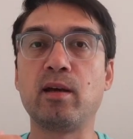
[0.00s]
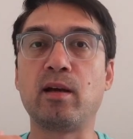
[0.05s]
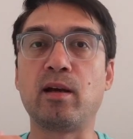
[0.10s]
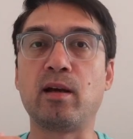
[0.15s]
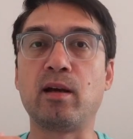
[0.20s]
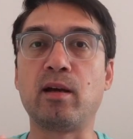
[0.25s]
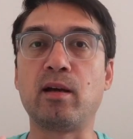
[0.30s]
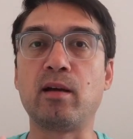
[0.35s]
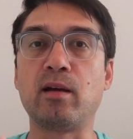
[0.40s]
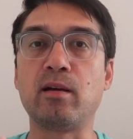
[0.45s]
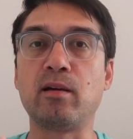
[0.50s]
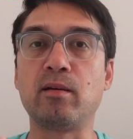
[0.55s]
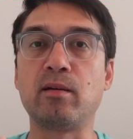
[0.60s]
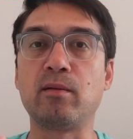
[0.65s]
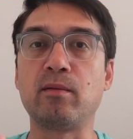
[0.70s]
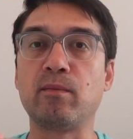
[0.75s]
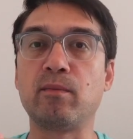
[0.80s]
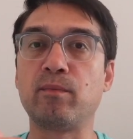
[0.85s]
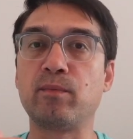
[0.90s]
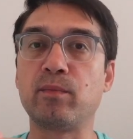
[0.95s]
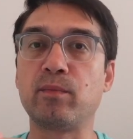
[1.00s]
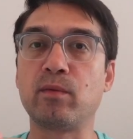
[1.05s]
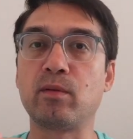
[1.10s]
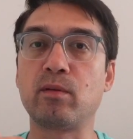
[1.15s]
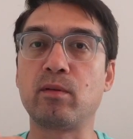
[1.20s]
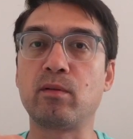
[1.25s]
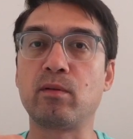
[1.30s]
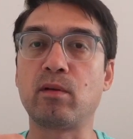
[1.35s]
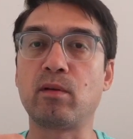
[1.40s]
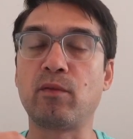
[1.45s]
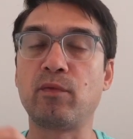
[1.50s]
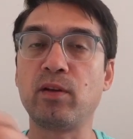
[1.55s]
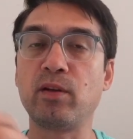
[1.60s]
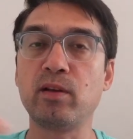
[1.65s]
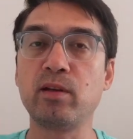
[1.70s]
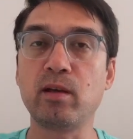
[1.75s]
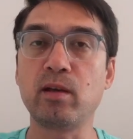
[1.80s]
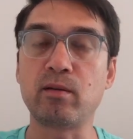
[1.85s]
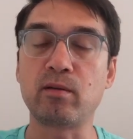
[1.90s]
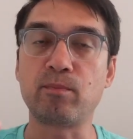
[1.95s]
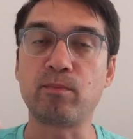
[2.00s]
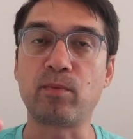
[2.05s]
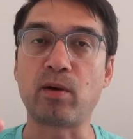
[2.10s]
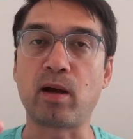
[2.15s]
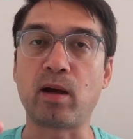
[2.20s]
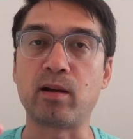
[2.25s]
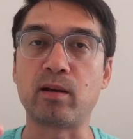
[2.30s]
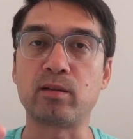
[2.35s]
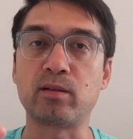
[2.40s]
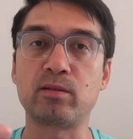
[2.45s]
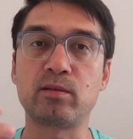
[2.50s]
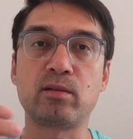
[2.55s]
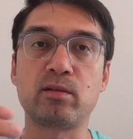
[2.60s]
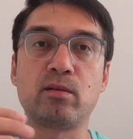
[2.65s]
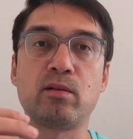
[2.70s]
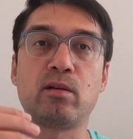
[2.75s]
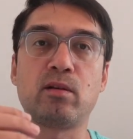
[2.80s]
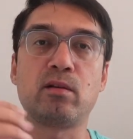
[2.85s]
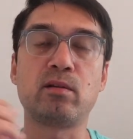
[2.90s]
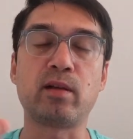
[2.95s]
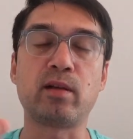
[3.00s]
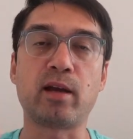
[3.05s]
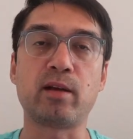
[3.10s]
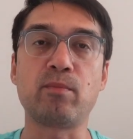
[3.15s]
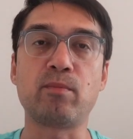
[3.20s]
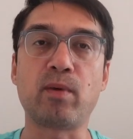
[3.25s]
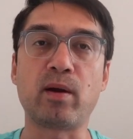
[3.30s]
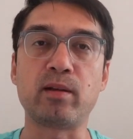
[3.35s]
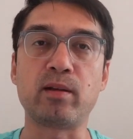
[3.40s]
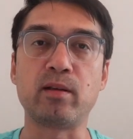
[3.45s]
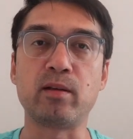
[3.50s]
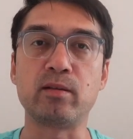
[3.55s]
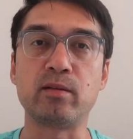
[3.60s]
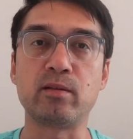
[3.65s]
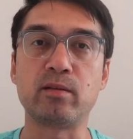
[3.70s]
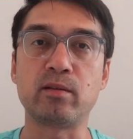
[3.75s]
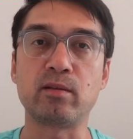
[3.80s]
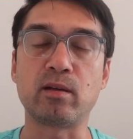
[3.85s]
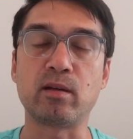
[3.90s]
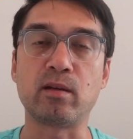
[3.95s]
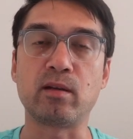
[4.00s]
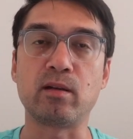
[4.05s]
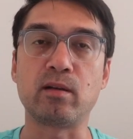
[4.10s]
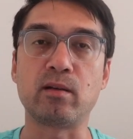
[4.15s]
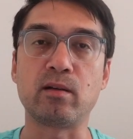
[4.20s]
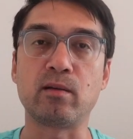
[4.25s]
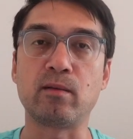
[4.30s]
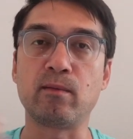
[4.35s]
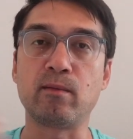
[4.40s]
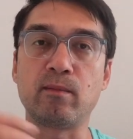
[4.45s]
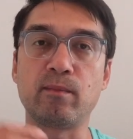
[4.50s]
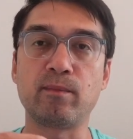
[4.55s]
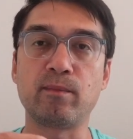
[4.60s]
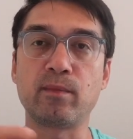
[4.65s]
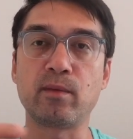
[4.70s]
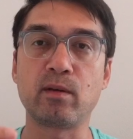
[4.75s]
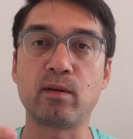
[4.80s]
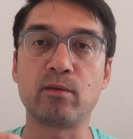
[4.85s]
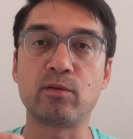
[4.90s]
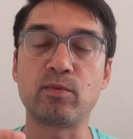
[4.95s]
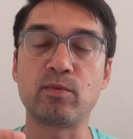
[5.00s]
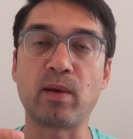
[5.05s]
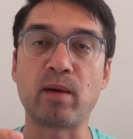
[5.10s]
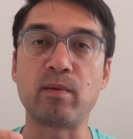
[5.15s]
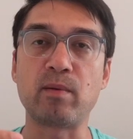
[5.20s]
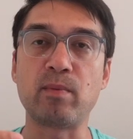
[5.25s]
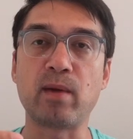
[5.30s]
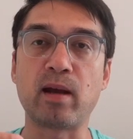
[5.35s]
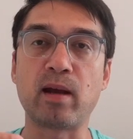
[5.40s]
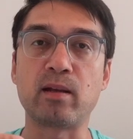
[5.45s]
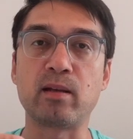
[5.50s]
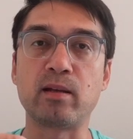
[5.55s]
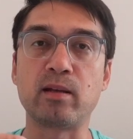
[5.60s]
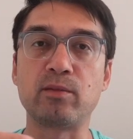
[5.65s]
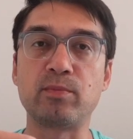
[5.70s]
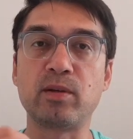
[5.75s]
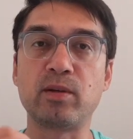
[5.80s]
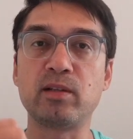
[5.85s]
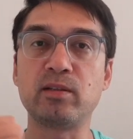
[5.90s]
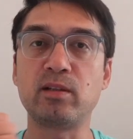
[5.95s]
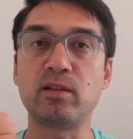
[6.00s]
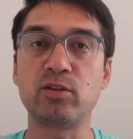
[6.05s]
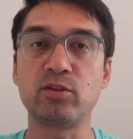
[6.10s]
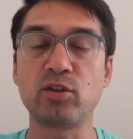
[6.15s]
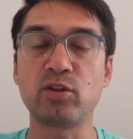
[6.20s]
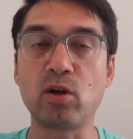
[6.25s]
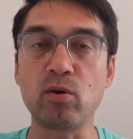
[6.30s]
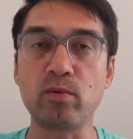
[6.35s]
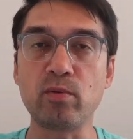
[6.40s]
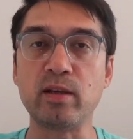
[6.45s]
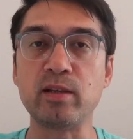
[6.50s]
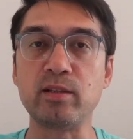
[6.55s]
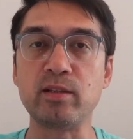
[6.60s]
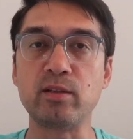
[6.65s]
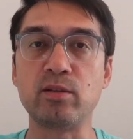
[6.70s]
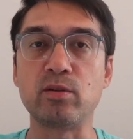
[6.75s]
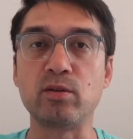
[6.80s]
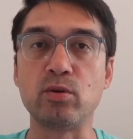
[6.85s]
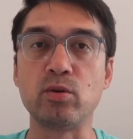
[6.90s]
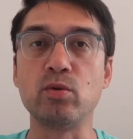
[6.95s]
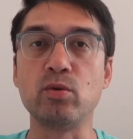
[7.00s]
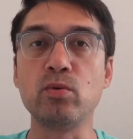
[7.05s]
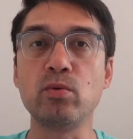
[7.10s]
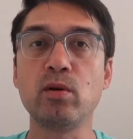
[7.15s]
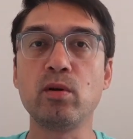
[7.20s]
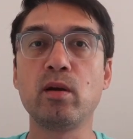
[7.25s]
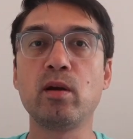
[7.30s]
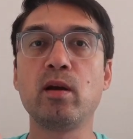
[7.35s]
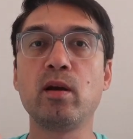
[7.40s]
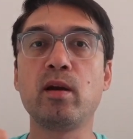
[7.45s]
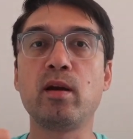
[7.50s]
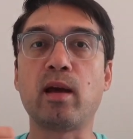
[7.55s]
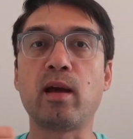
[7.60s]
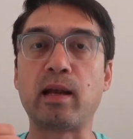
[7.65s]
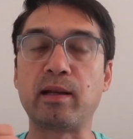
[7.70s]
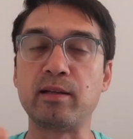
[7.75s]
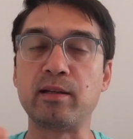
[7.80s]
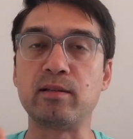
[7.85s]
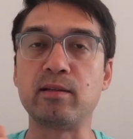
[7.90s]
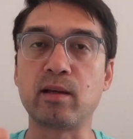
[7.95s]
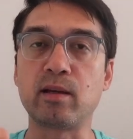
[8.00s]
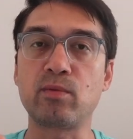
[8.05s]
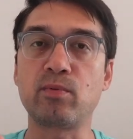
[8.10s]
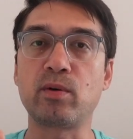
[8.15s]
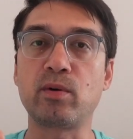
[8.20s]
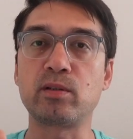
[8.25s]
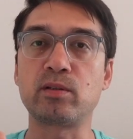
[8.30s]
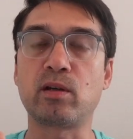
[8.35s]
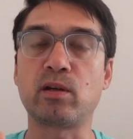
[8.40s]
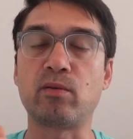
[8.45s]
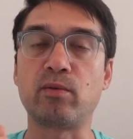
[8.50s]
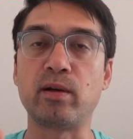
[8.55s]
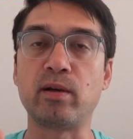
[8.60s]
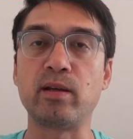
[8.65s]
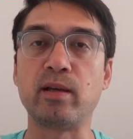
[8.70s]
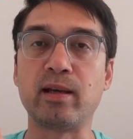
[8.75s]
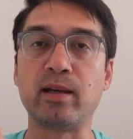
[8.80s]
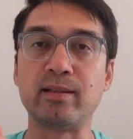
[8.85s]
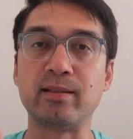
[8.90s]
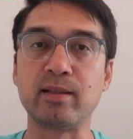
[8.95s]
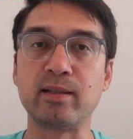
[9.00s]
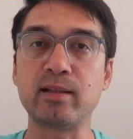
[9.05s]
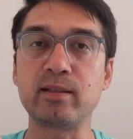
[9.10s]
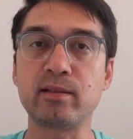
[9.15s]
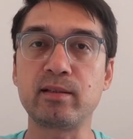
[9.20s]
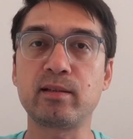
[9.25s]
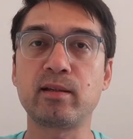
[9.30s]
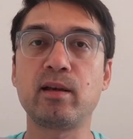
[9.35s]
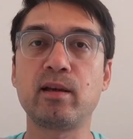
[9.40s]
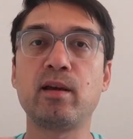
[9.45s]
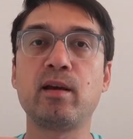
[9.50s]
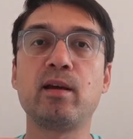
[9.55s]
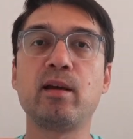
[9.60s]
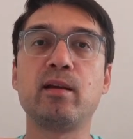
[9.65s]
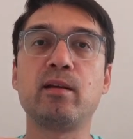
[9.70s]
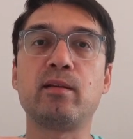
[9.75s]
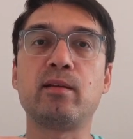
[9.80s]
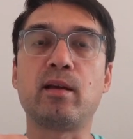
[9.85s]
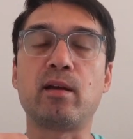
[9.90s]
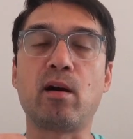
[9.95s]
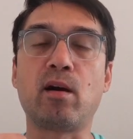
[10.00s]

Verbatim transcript: uh, affiliate products tanked by these uh, spammy backlinks because they're so easy to do, and these networks already exist, that